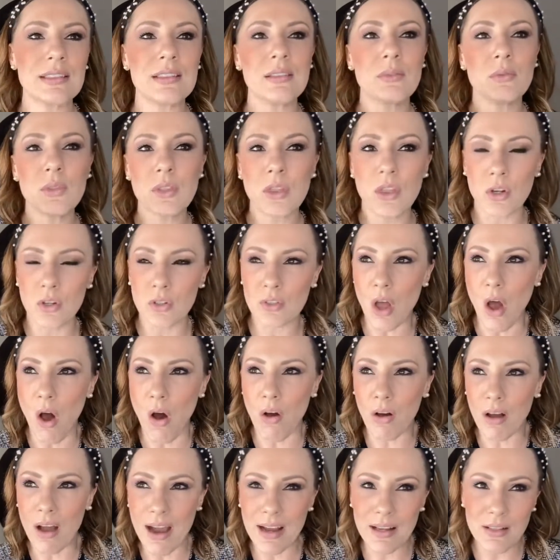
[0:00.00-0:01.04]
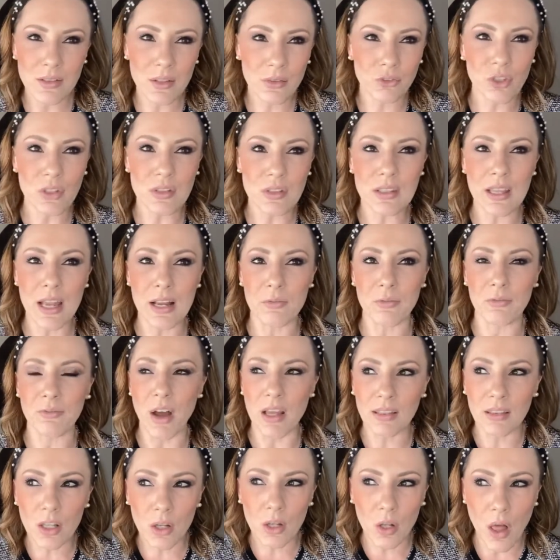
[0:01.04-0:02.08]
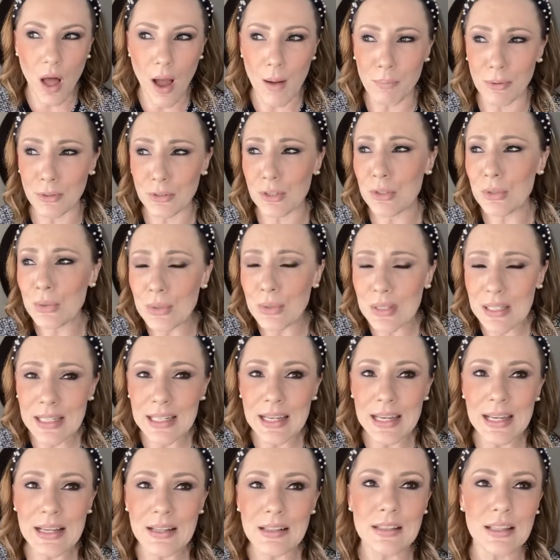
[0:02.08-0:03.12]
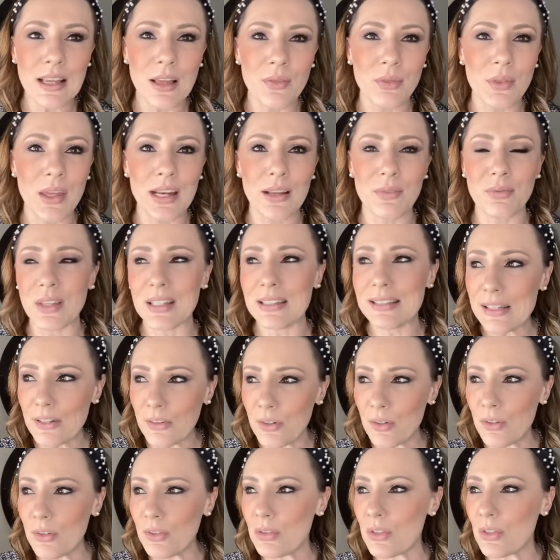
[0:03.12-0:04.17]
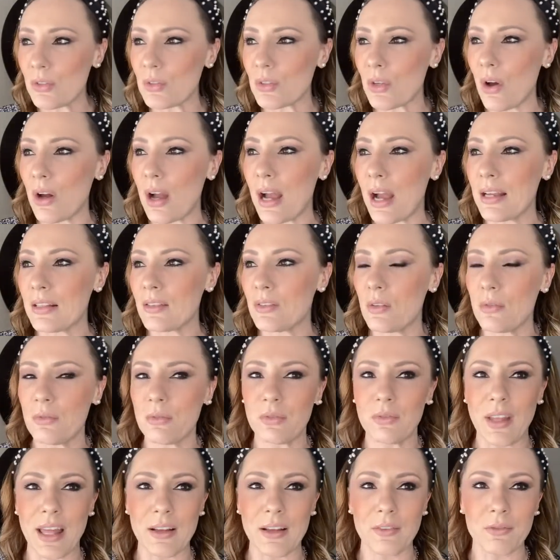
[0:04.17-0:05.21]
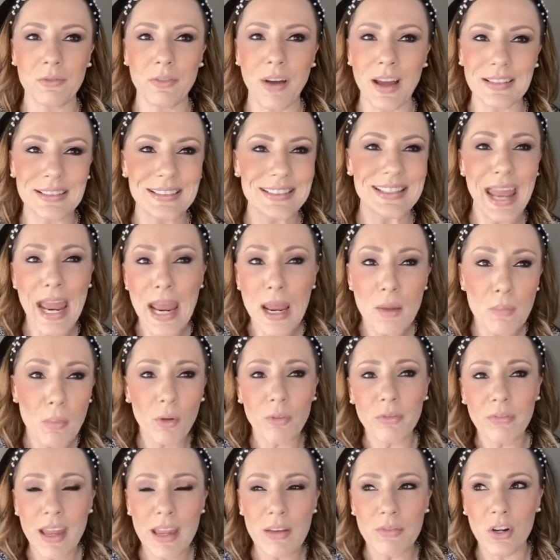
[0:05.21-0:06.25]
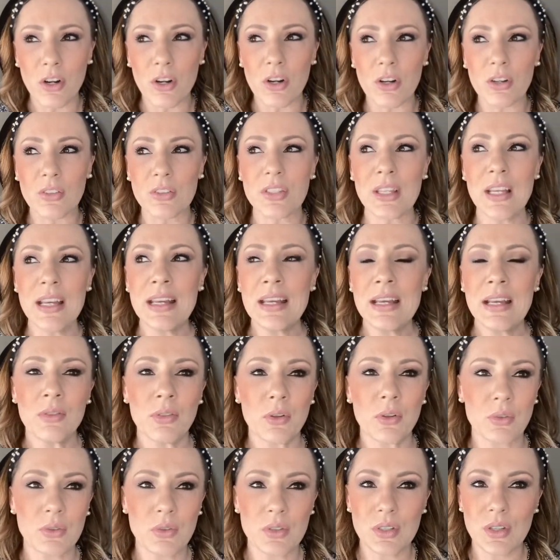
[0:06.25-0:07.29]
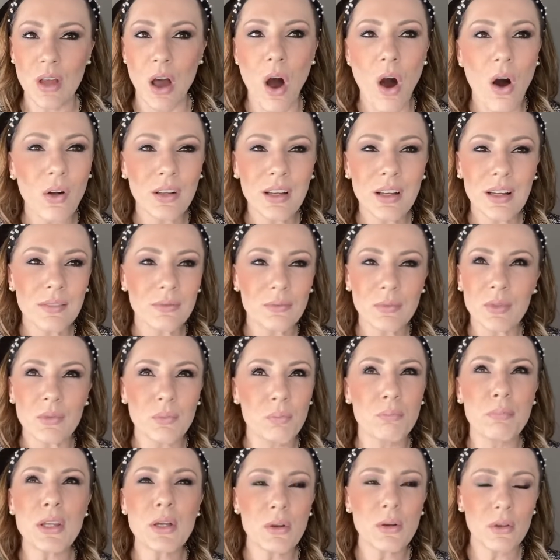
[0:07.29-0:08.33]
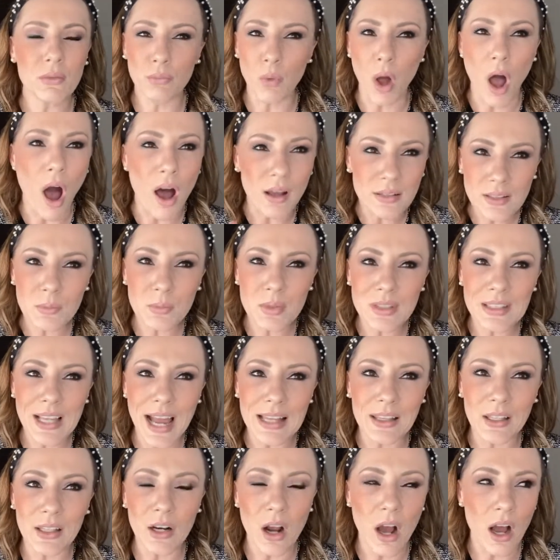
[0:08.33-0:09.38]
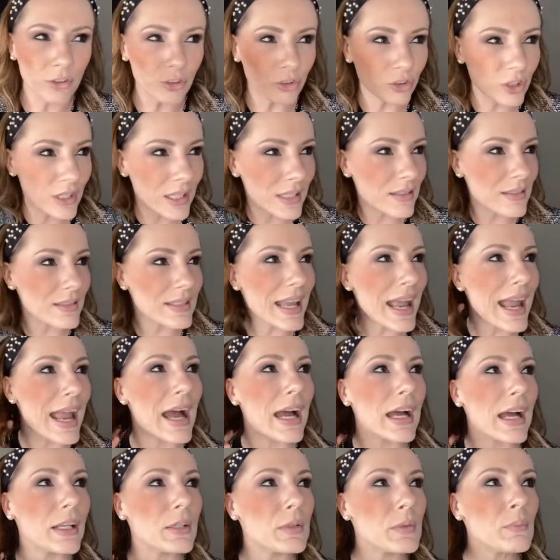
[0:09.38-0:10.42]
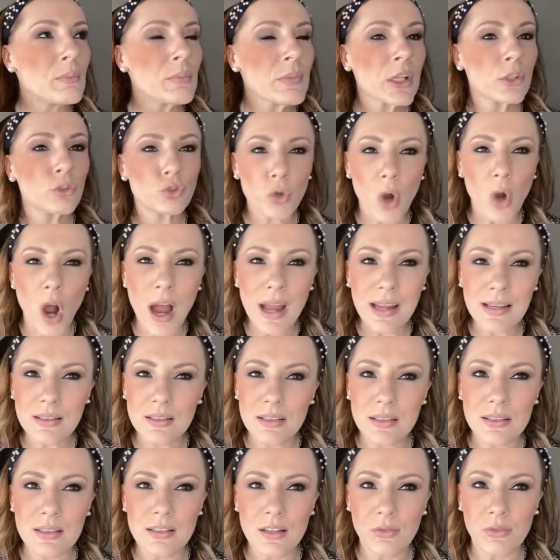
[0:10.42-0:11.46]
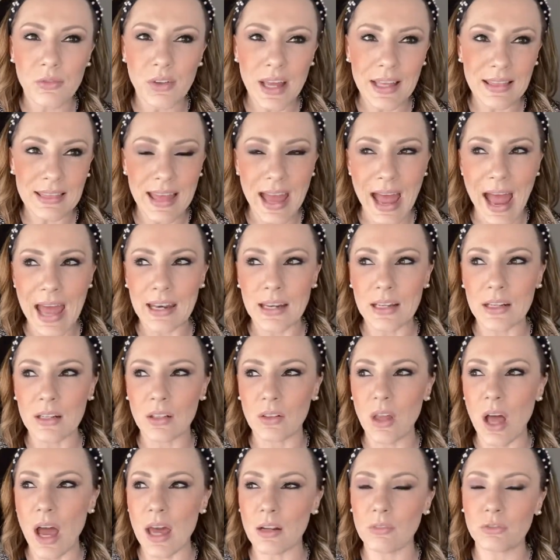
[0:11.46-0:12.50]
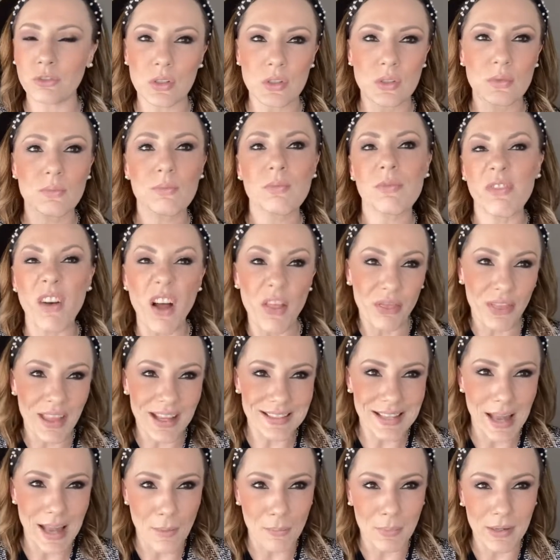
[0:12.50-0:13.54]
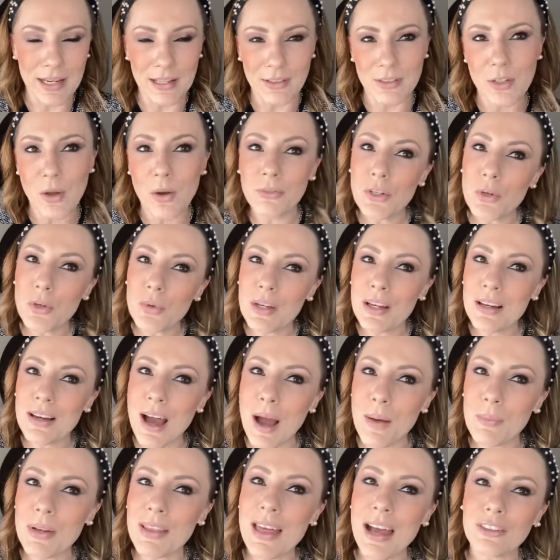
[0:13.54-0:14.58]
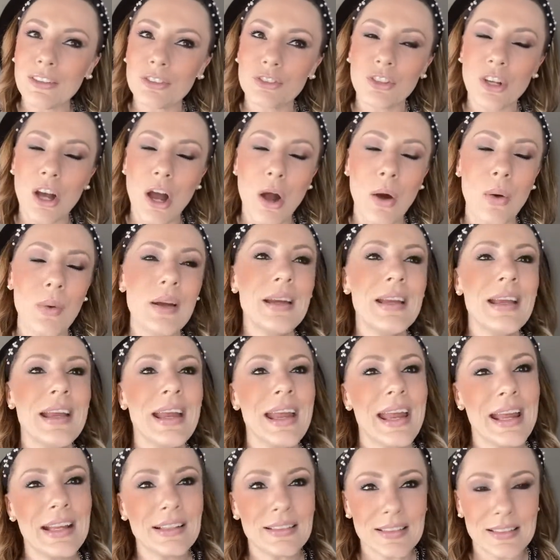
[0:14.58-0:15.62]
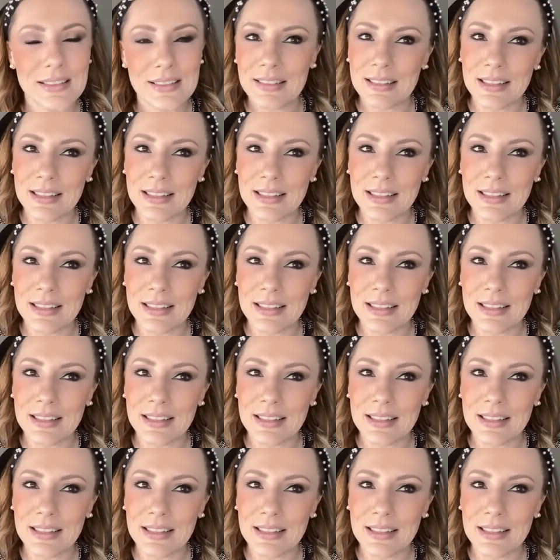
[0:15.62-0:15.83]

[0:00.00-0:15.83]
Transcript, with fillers: there's all kinds of just like fun little opportunities. And then at the dinners, there's all kinds of like fun table favors. There's all awesome silent auctions and drawings and stuff like that. And a lot of just fun things happening. So if you can come to that show, it's